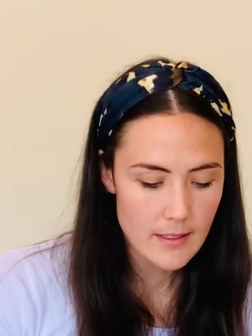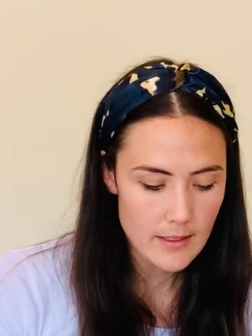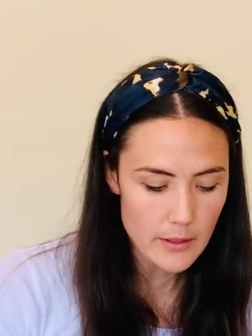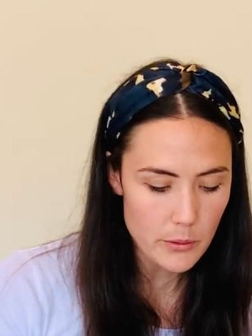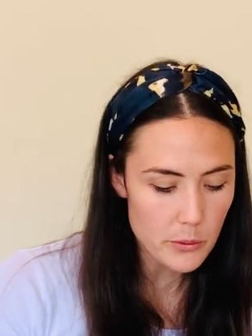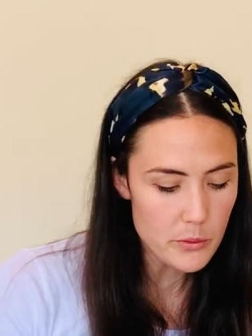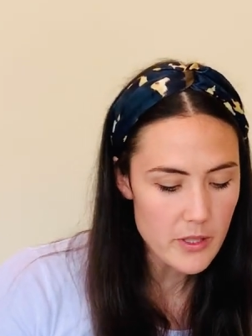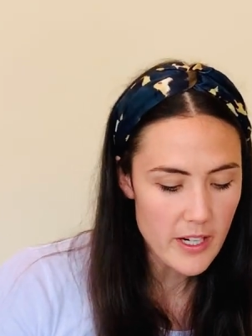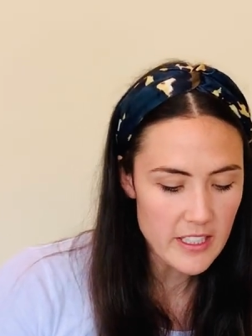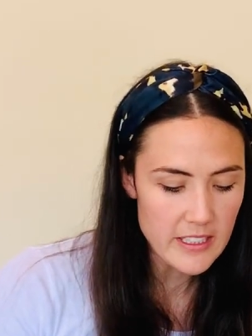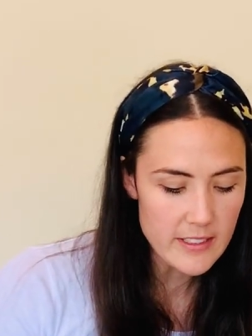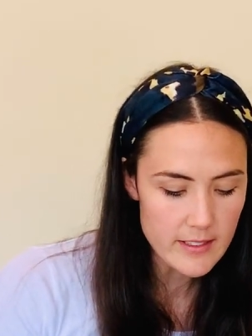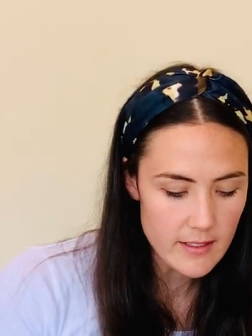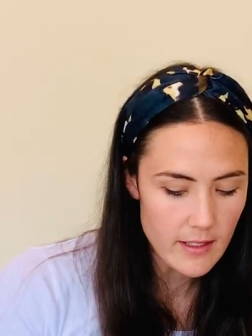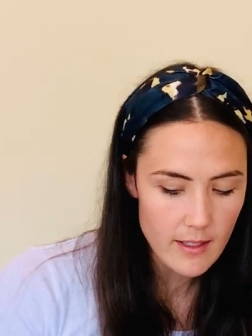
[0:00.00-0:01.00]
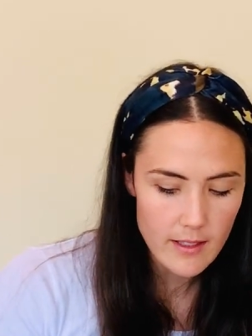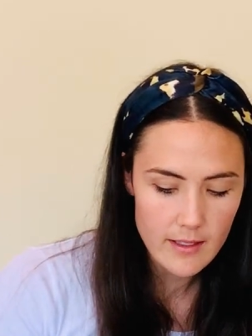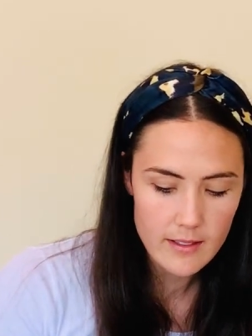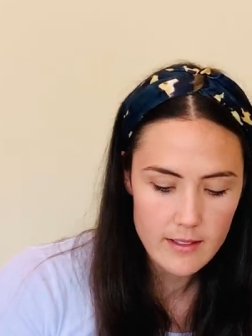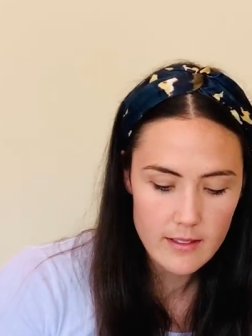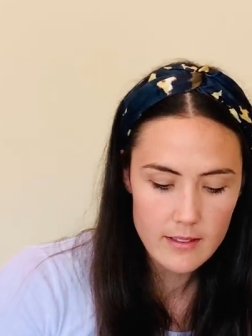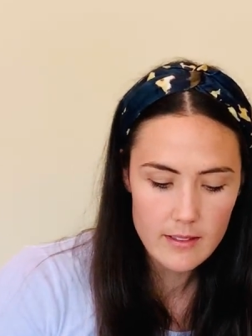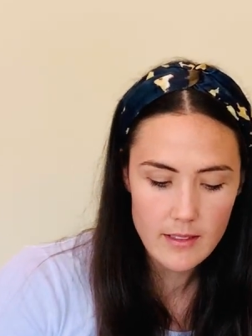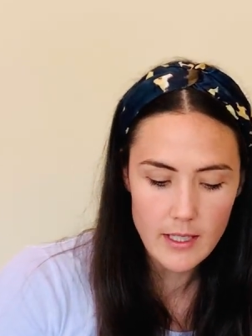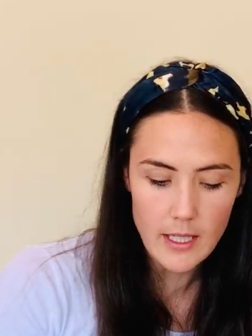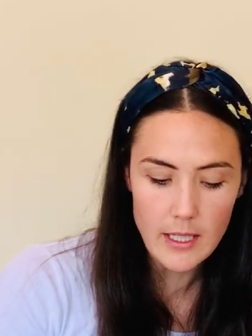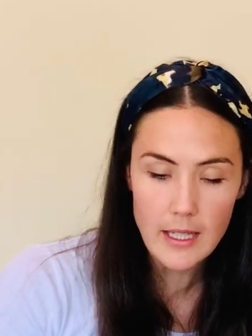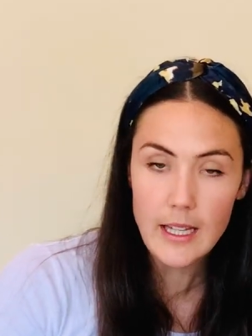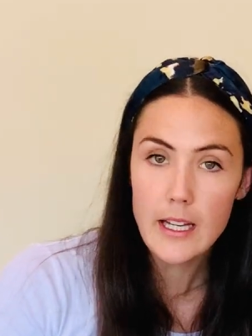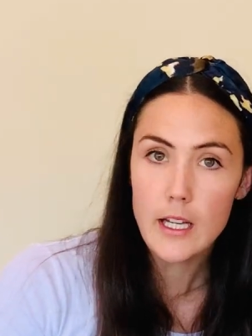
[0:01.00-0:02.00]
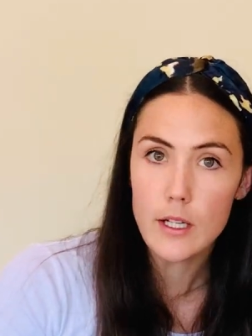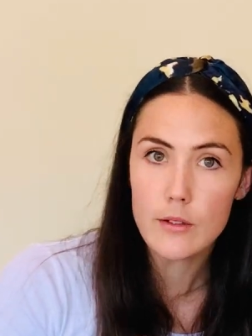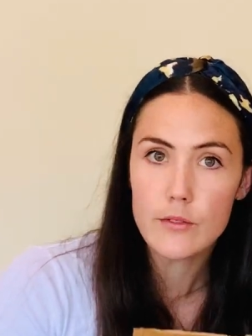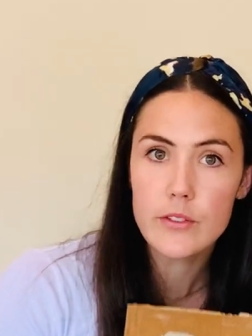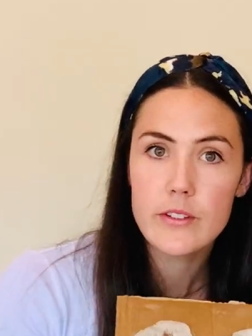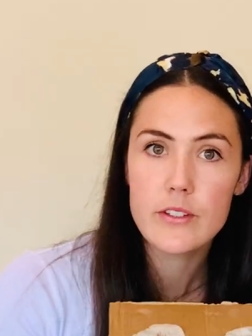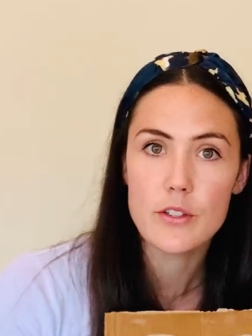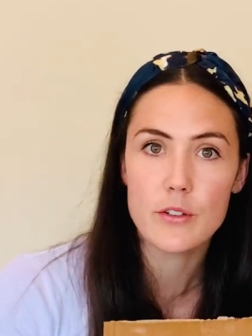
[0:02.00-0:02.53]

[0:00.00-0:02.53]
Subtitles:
little tiny seeds and leaves to